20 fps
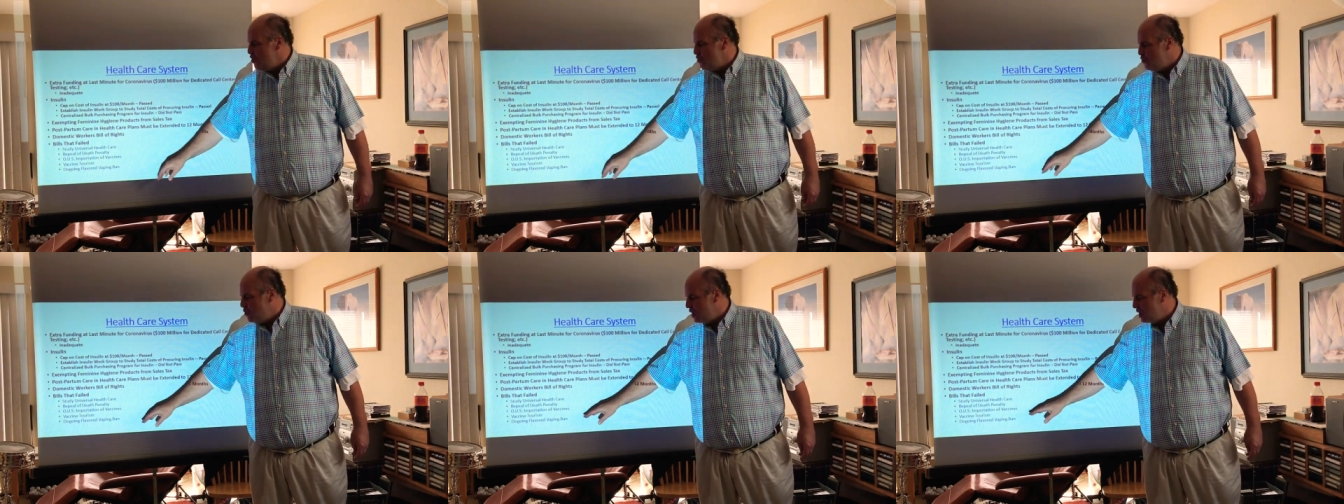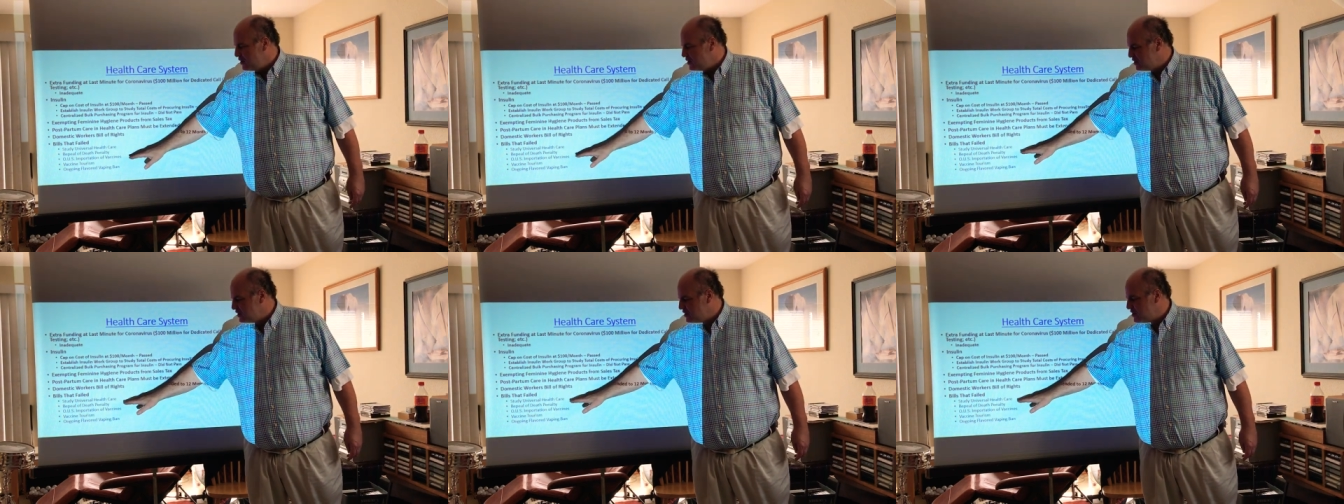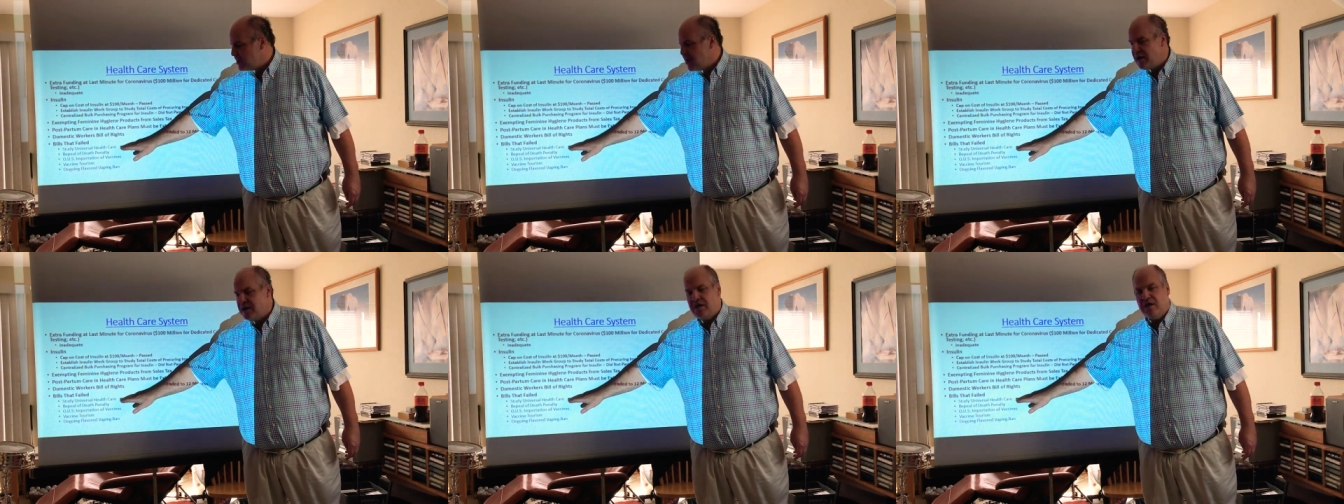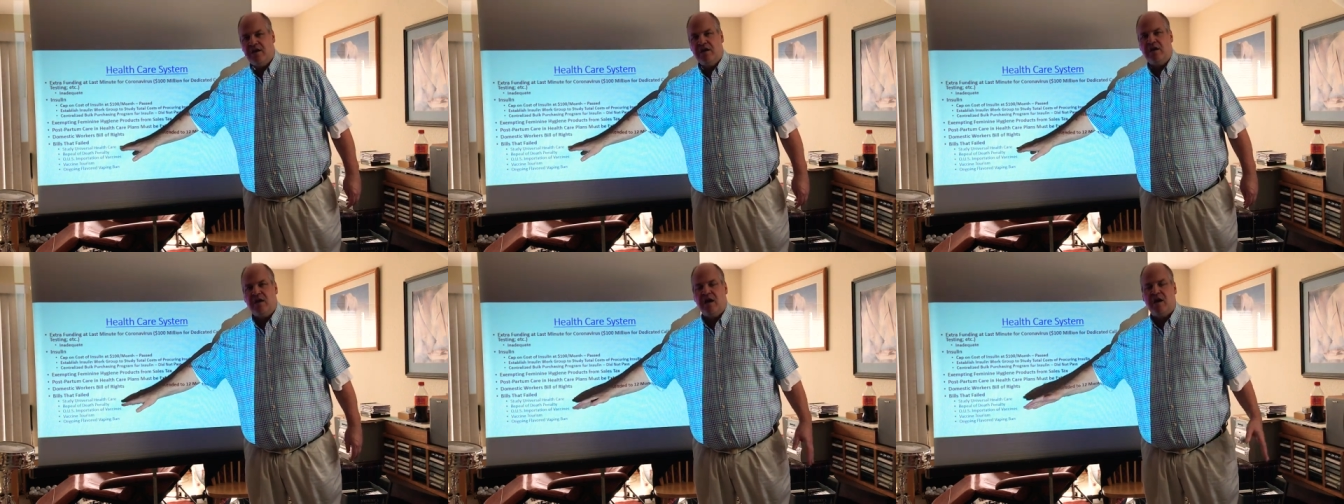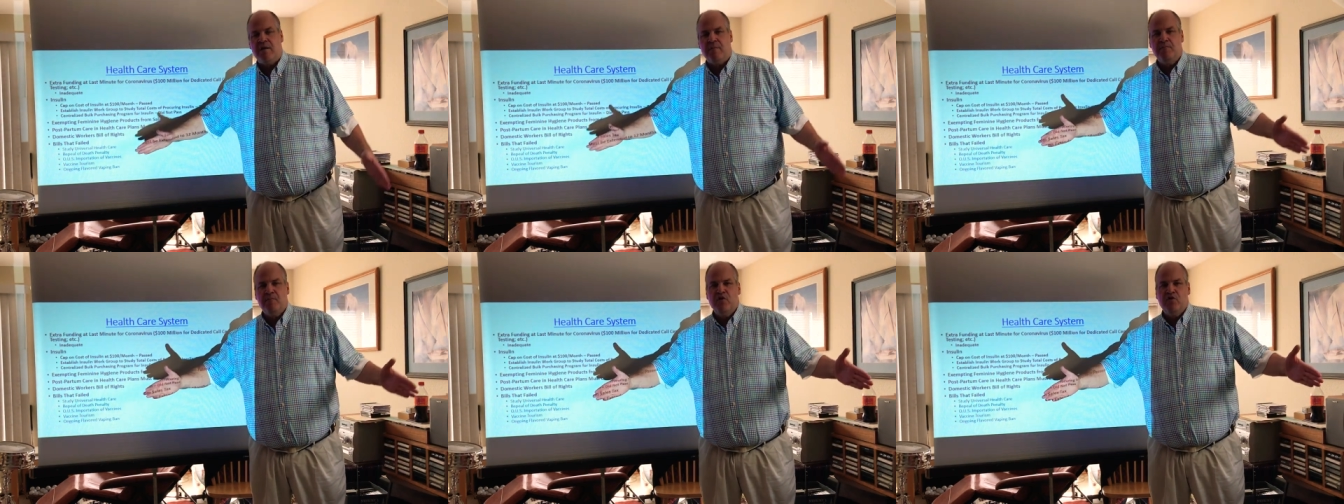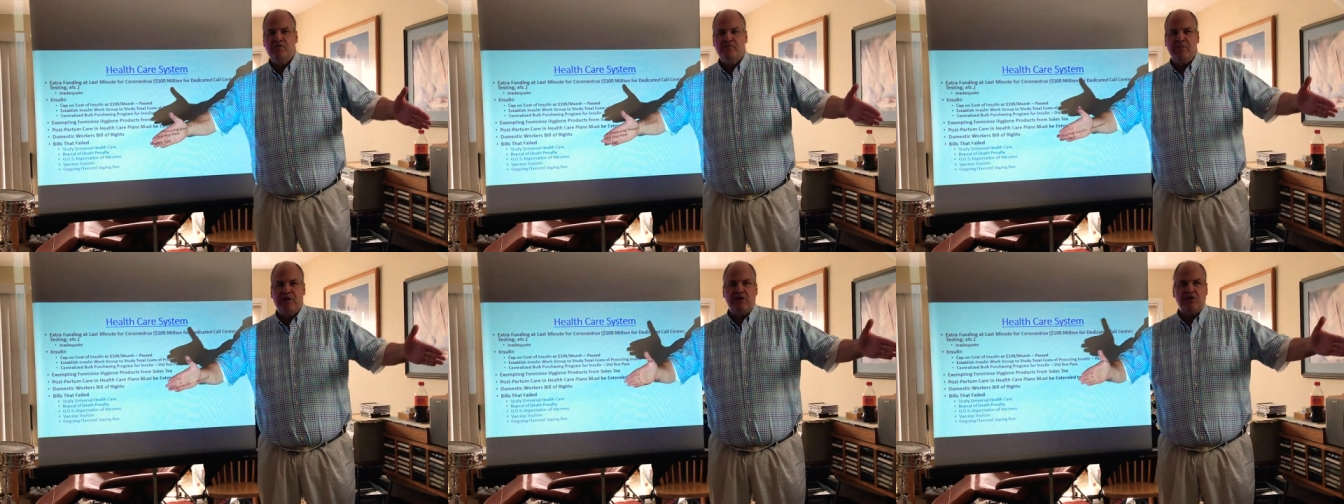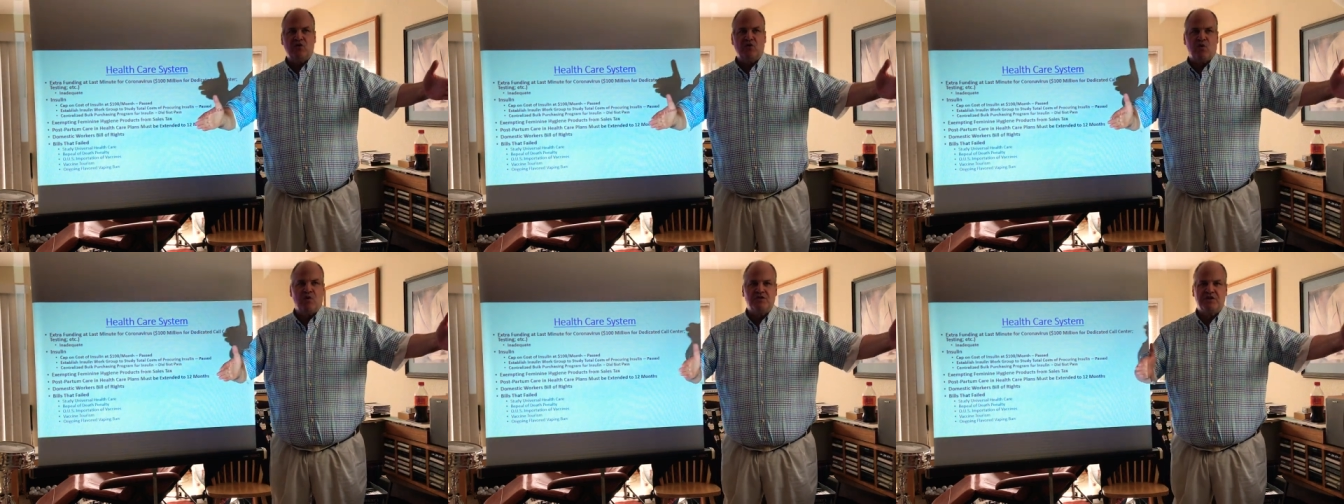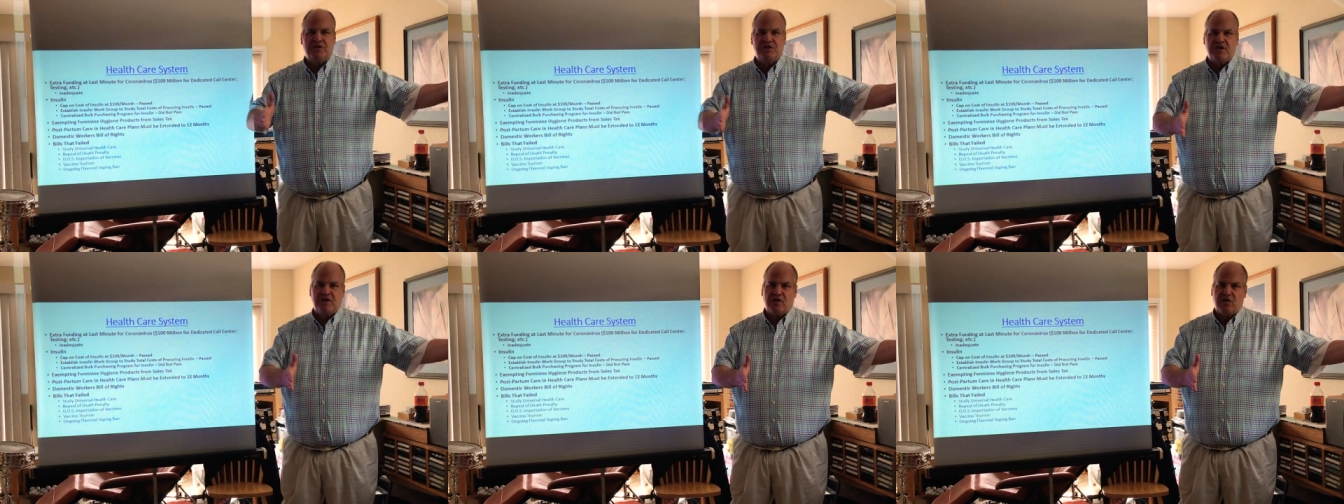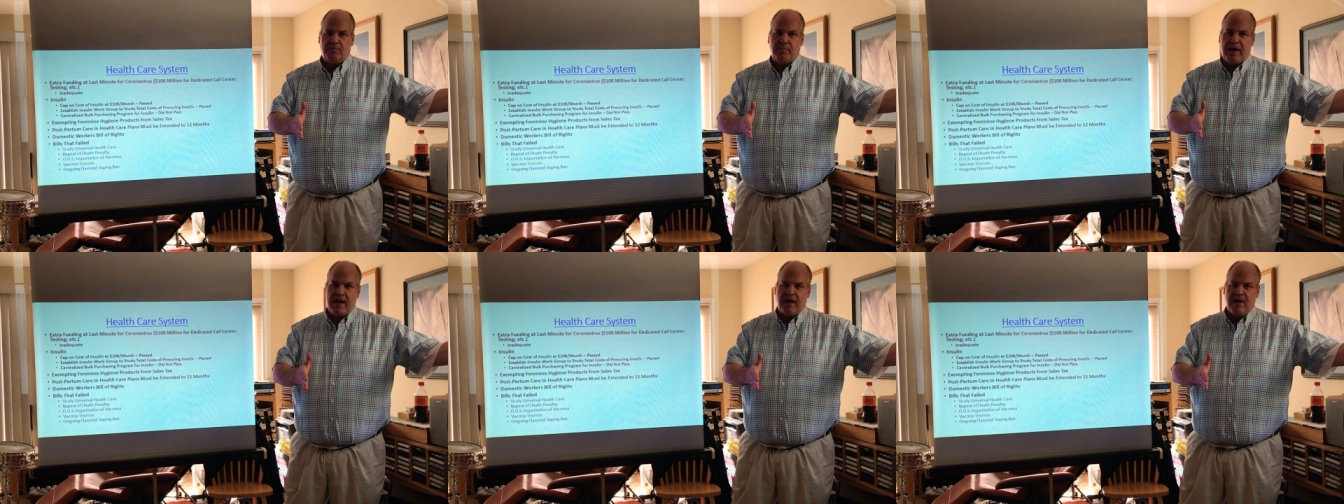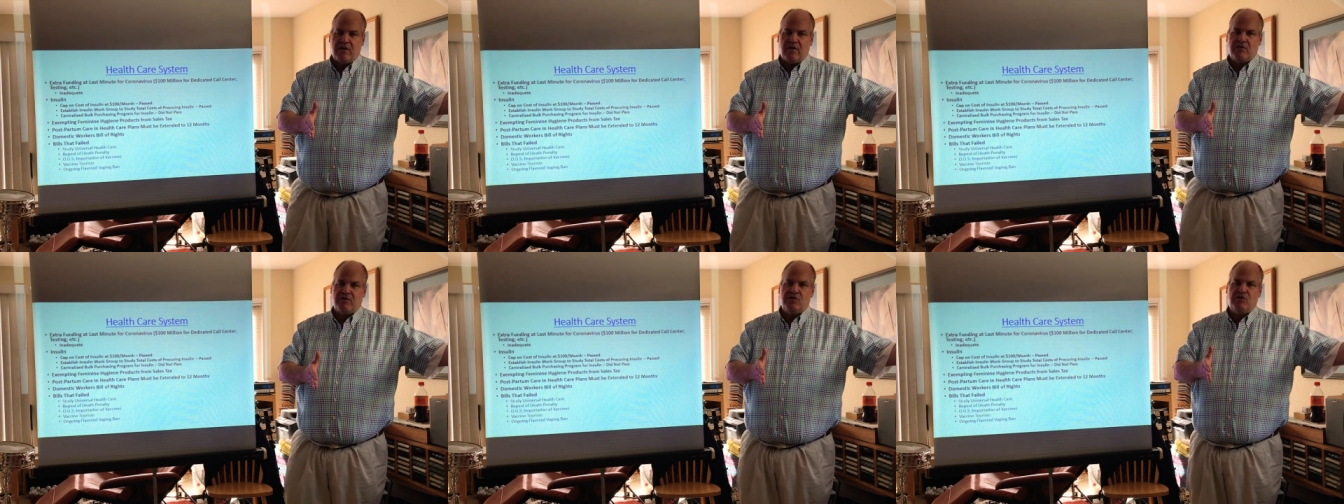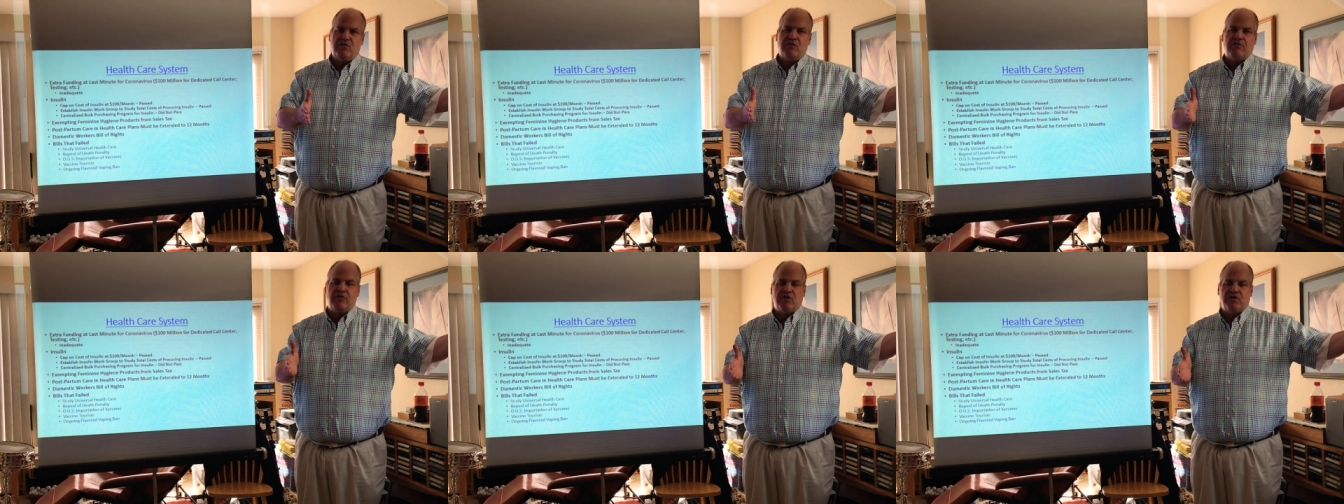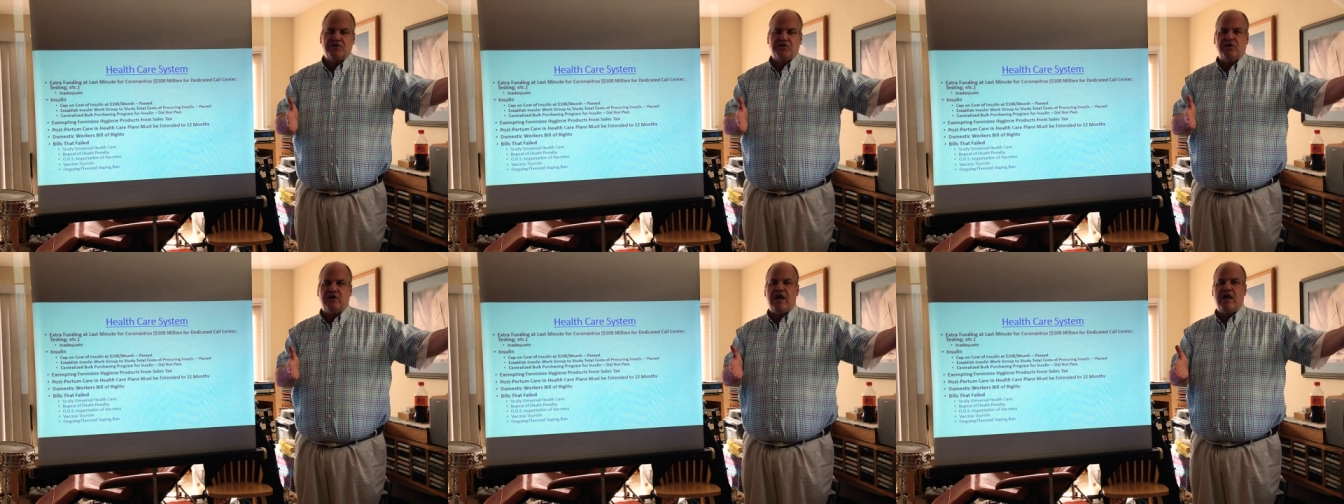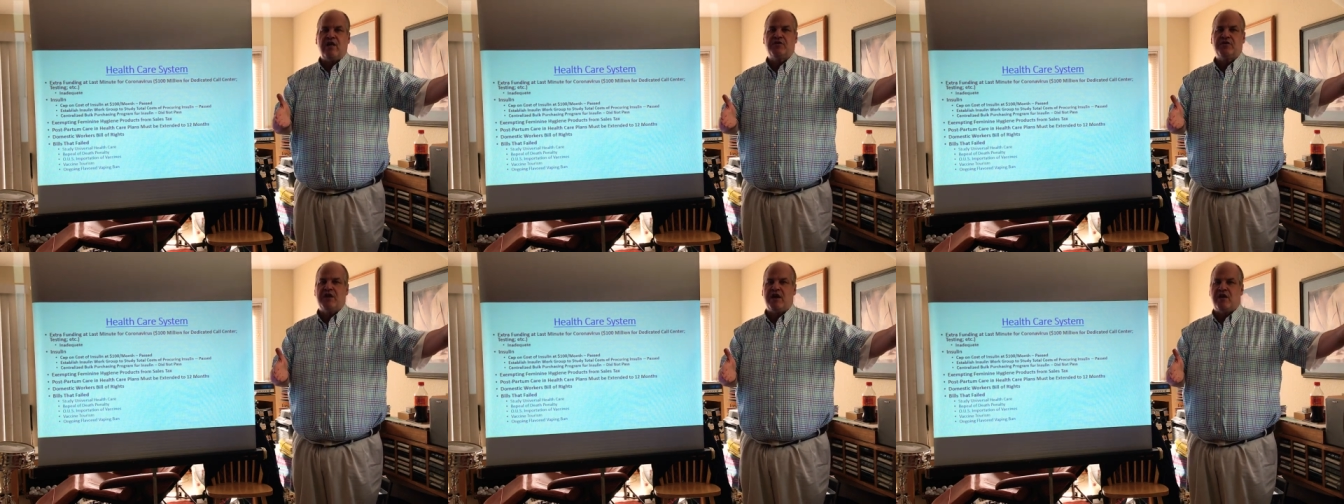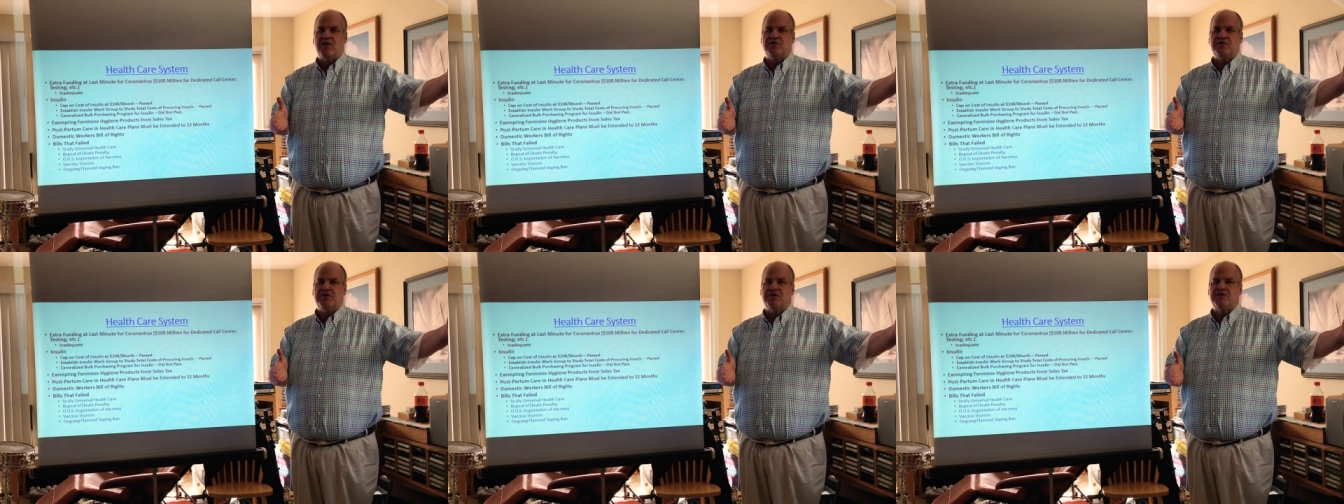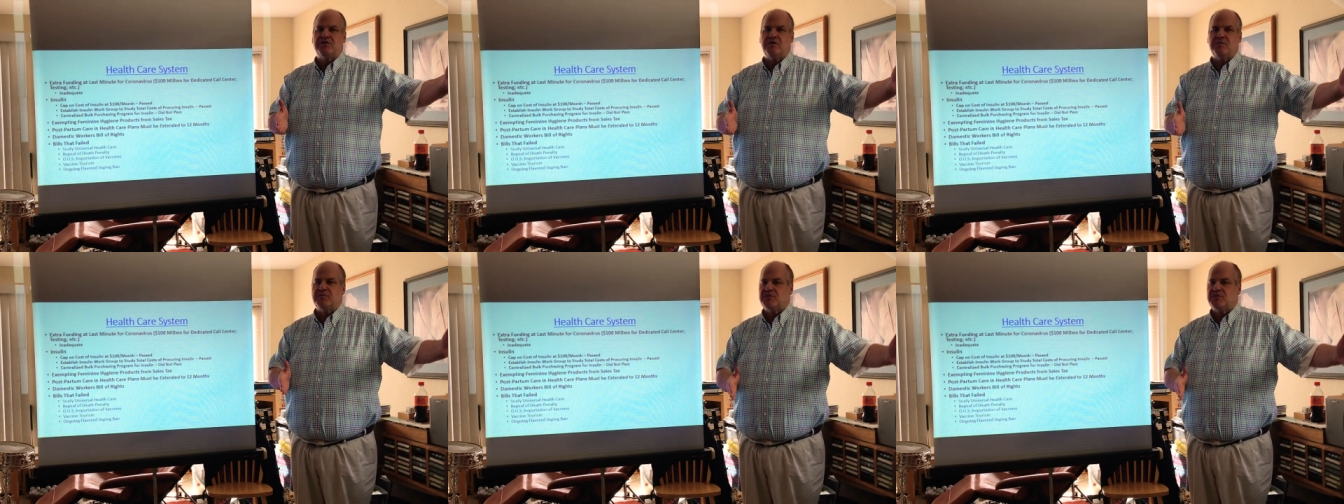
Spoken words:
one to study a movement towards a single-payer universal healthcare system.